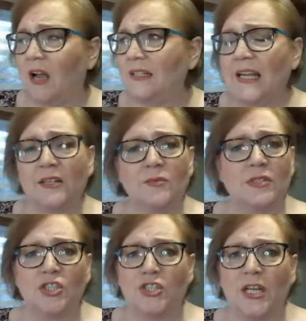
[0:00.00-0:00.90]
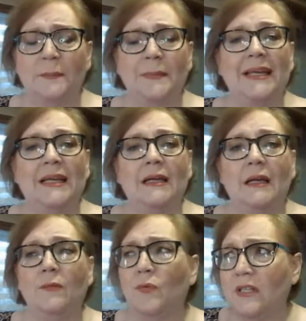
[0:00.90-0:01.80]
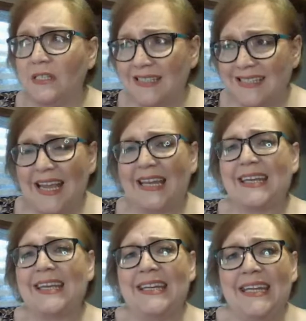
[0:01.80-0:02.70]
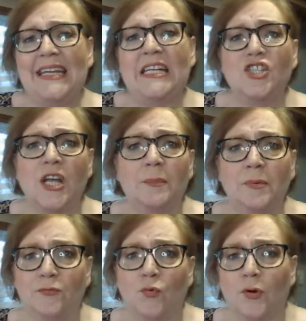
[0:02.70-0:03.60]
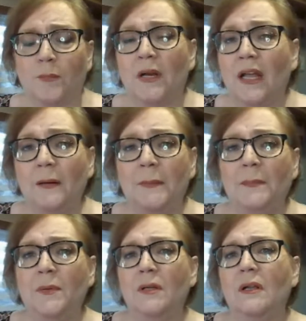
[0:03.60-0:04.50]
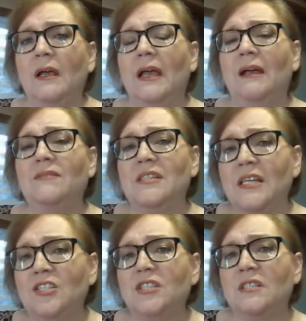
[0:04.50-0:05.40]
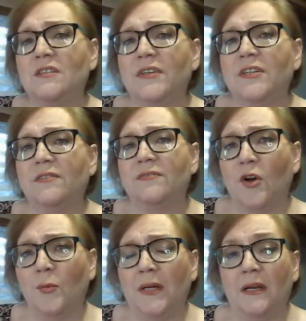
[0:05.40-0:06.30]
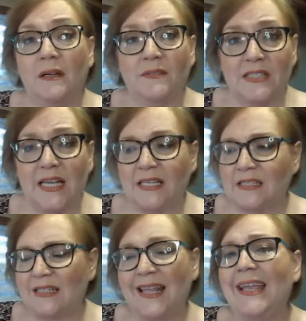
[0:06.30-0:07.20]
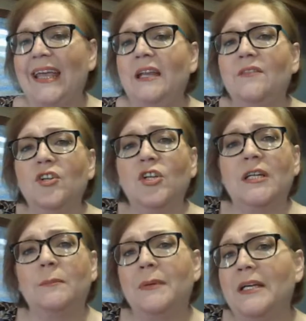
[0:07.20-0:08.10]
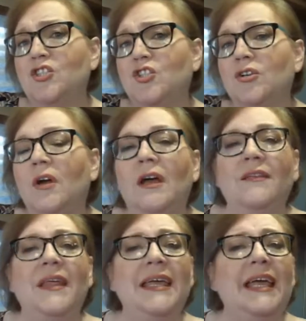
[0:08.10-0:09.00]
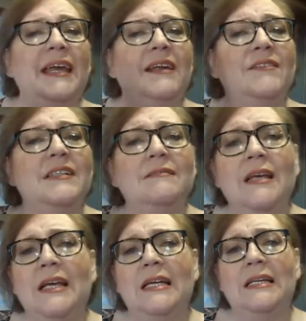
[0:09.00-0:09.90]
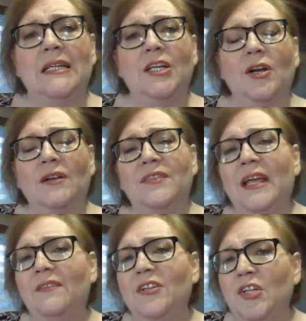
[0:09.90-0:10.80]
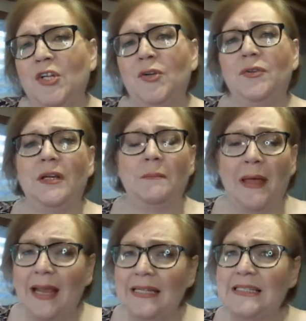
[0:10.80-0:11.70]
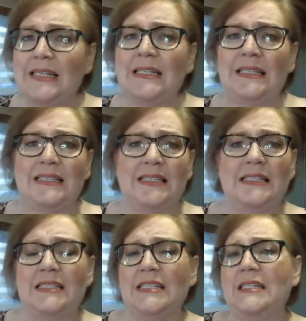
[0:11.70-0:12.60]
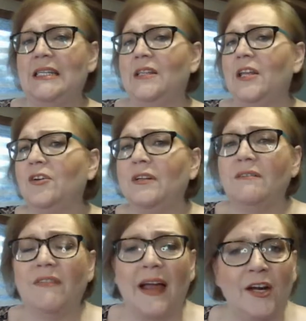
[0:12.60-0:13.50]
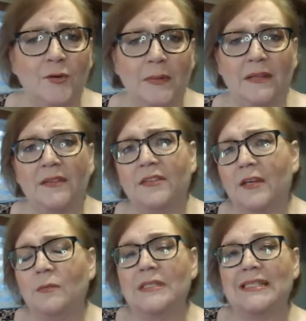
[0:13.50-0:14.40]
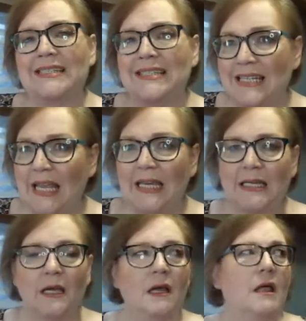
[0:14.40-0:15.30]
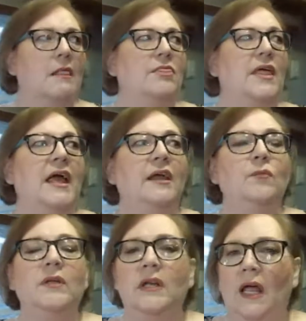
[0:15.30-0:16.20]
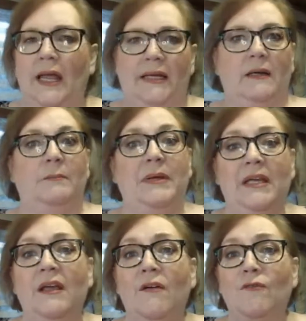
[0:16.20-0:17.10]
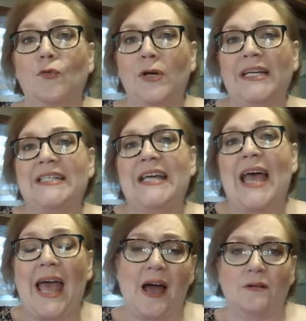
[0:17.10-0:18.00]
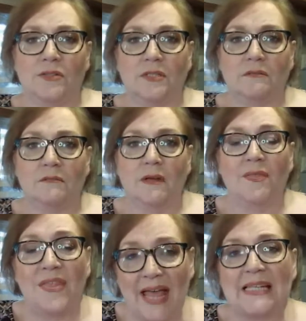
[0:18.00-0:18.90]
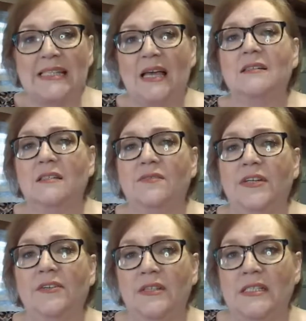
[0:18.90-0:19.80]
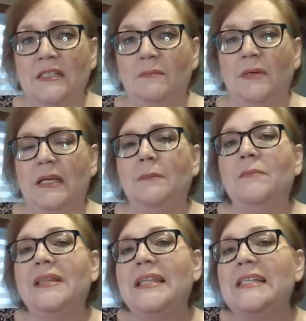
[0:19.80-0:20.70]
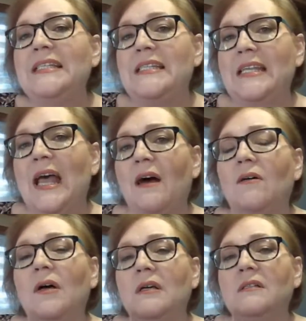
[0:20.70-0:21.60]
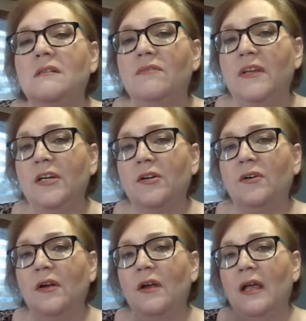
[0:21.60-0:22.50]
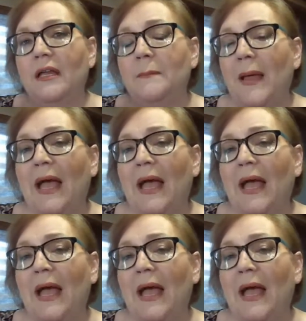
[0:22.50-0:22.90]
contact with a shape with a snake in any shape or form. A lot of people have such a severe phobia of snakes that they can't even look at a picture. They can't even, you know, if they even knew that a magazine existed in their environment that there was a snake, they would like be freaked out. That's how severe this can be. And but this is how severe and